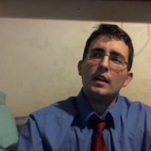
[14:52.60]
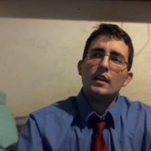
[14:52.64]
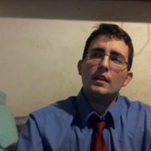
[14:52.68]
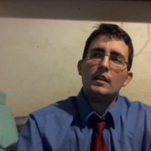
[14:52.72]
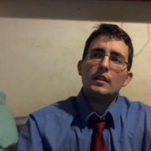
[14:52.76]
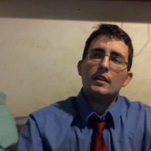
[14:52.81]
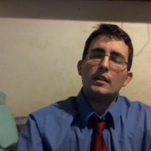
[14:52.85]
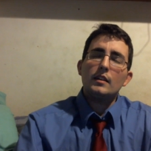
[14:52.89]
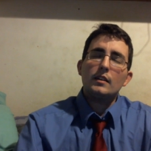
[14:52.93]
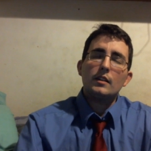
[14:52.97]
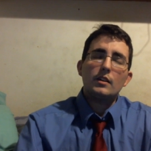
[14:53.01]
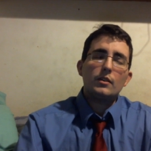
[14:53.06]

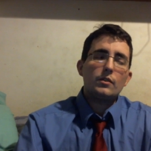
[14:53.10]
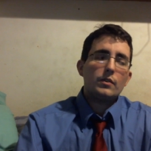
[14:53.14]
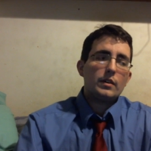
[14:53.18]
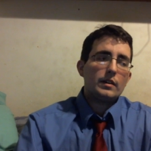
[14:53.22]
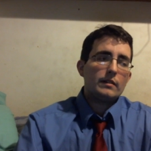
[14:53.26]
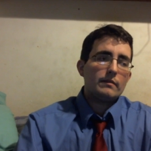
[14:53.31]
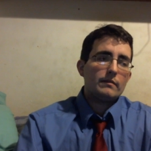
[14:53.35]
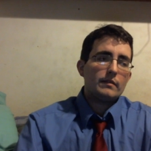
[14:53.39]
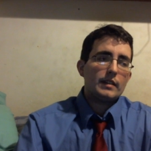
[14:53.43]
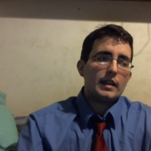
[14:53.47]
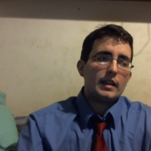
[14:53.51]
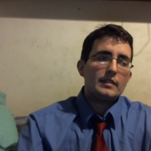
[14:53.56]
you know
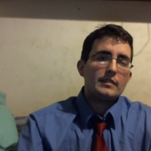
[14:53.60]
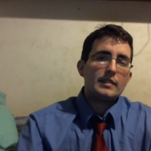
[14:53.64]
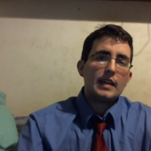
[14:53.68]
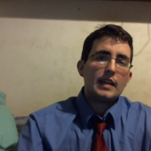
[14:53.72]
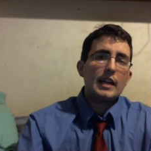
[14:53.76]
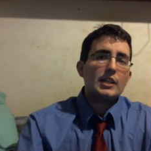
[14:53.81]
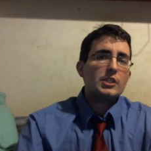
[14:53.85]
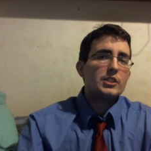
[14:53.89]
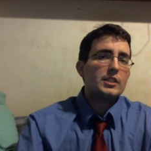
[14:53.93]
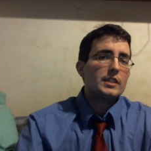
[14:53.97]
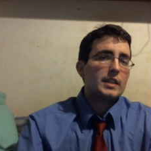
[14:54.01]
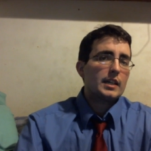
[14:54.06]
what? That's
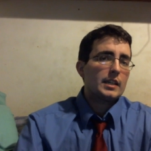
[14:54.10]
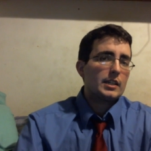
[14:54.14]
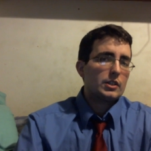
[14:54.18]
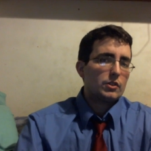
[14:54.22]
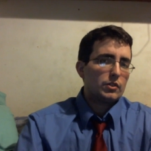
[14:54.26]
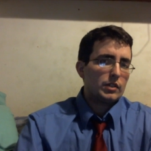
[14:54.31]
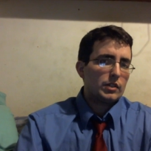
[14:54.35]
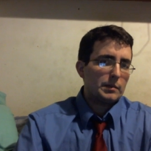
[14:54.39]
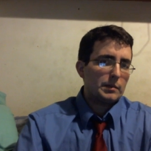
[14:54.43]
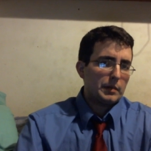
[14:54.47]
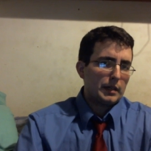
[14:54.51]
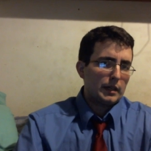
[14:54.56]
actually kind of
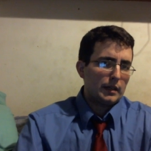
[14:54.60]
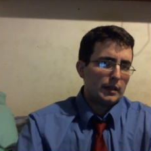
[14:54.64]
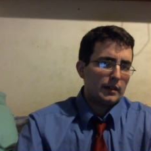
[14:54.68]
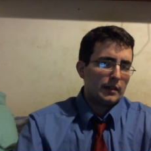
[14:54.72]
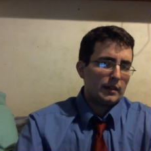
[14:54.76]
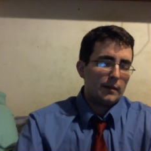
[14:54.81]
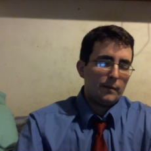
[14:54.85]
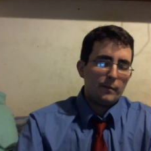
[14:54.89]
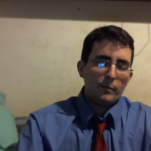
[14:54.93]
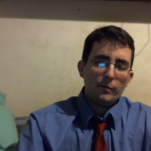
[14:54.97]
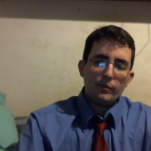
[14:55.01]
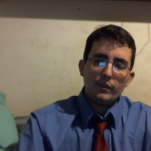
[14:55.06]
creepy.
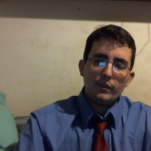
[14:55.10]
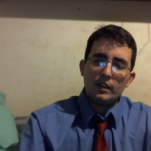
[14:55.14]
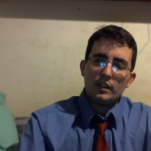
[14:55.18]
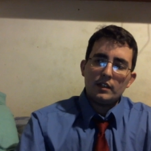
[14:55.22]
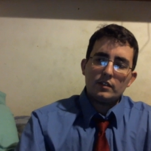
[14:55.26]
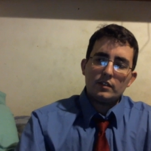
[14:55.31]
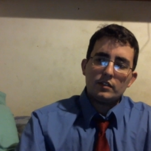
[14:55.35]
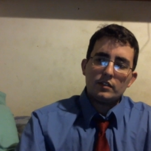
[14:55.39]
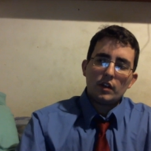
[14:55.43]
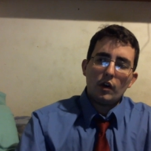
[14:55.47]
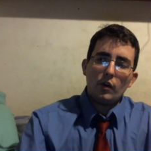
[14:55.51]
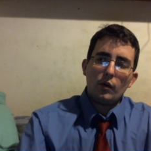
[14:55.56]

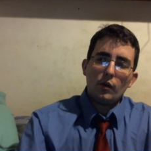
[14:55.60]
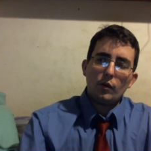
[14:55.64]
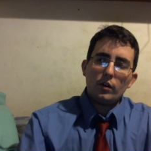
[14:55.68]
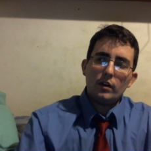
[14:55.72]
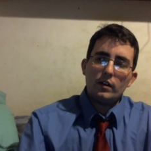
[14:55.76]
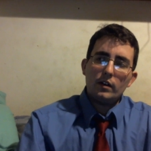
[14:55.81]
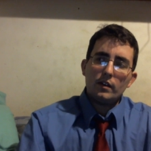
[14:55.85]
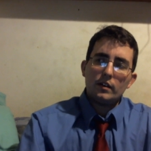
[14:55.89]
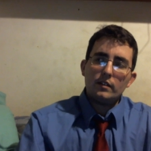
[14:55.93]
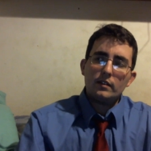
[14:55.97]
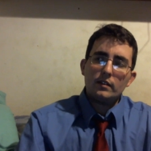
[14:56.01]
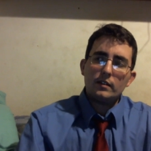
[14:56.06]
So
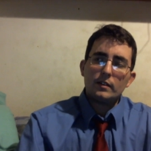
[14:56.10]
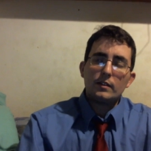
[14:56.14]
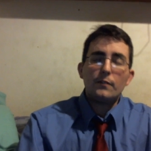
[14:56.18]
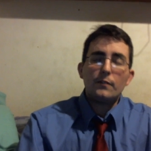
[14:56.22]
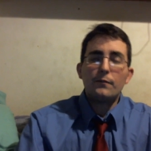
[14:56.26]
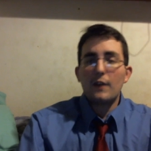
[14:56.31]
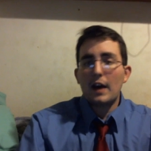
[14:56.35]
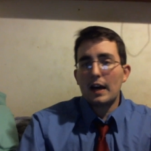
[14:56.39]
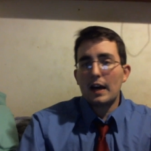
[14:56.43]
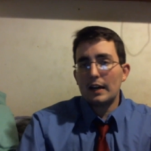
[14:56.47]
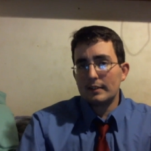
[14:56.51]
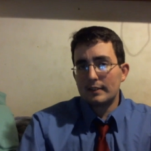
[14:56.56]
the
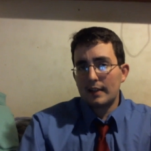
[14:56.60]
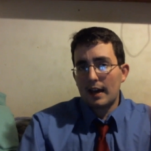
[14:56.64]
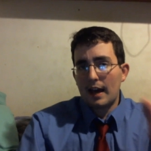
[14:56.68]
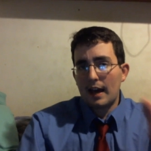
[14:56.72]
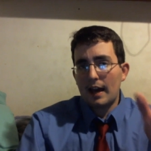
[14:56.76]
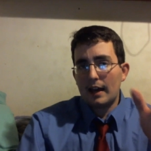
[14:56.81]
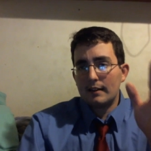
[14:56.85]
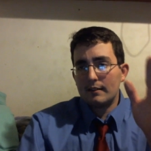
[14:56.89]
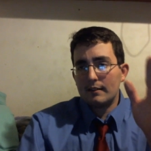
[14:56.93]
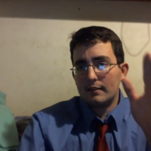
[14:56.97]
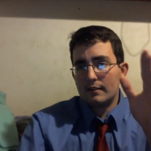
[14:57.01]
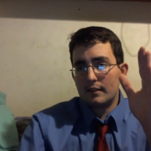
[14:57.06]
fact
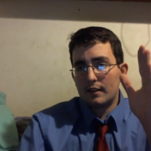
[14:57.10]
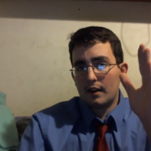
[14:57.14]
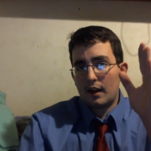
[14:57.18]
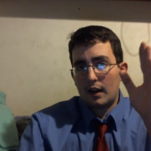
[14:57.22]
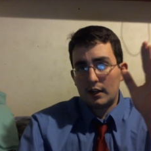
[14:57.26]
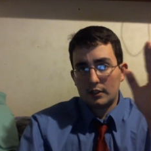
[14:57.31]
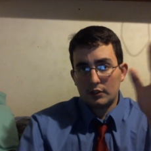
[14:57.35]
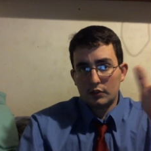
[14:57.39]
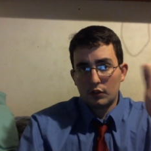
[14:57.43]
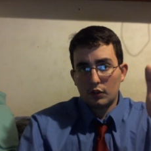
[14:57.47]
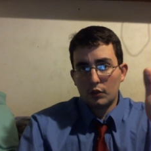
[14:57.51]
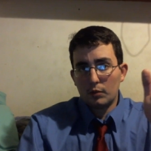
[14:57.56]
that
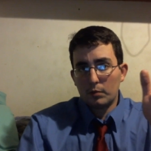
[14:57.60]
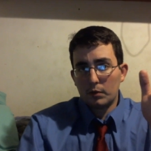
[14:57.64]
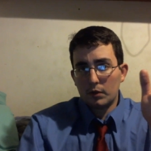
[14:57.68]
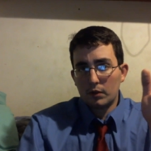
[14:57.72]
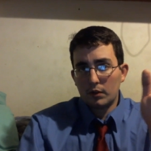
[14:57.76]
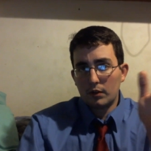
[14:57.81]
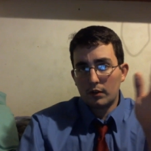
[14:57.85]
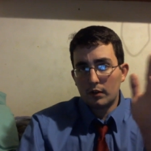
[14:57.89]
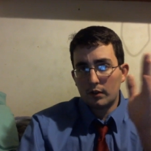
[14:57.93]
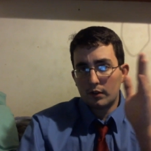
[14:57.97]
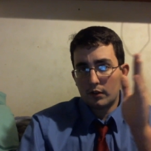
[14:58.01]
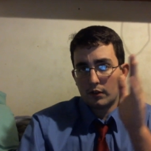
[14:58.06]

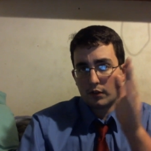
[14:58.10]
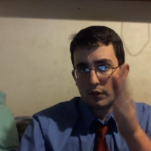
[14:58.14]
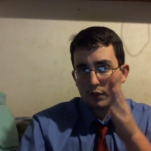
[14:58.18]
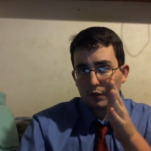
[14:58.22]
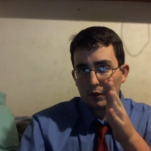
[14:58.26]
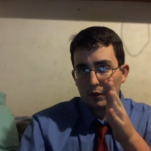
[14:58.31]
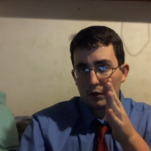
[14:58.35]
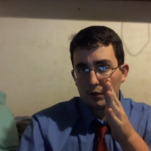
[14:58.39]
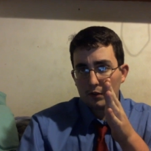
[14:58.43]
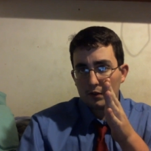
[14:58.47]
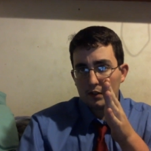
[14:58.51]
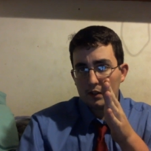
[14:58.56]
October
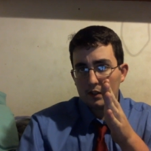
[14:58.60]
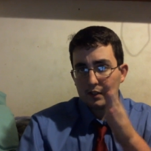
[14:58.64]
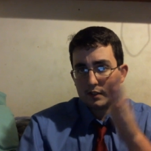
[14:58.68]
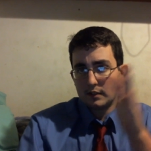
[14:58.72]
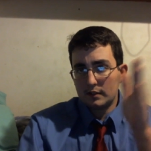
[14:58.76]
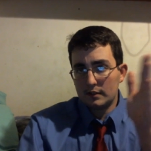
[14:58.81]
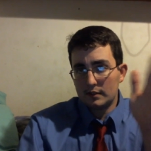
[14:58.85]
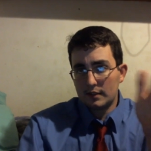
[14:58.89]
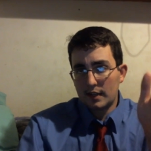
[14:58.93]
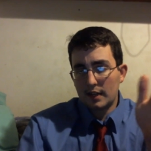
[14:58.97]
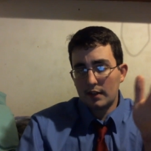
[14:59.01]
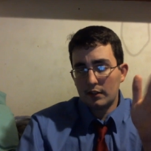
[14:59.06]
3rd,
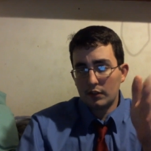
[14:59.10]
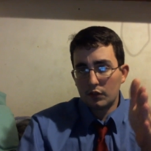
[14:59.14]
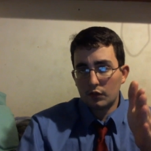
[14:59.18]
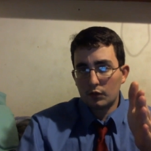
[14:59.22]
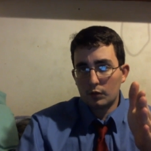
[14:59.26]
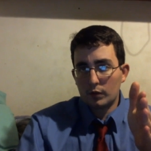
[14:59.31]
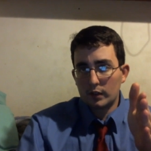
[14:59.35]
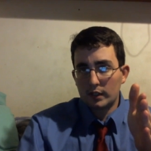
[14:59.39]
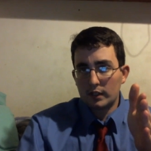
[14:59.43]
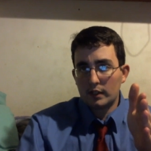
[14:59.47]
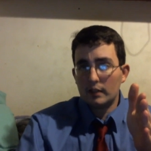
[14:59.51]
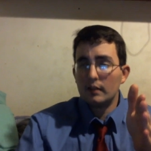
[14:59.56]

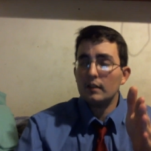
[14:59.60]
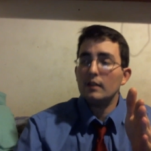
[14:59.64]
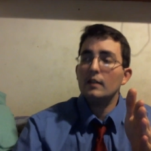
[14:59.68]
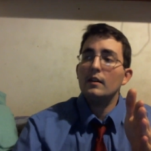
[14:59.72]
10-3,